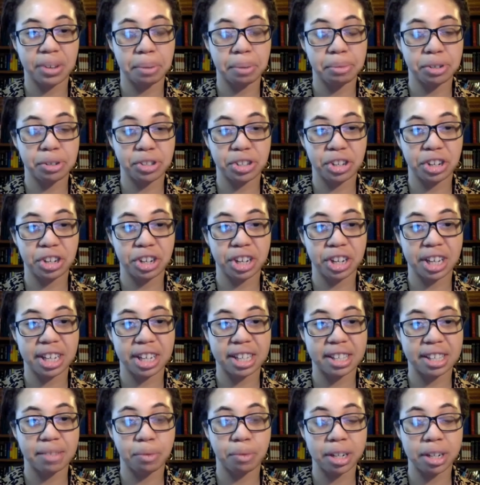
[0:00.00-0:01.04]
So I'm just
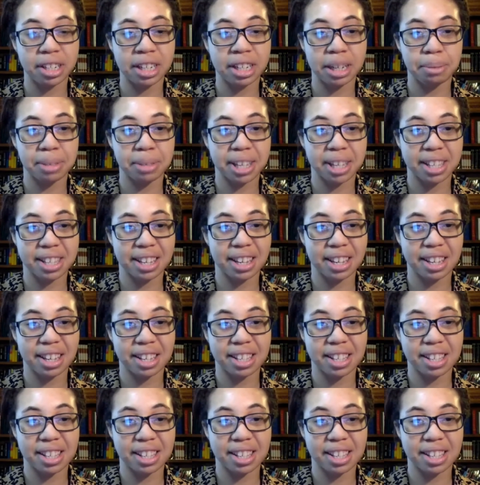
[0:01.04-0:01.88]
curious what team this is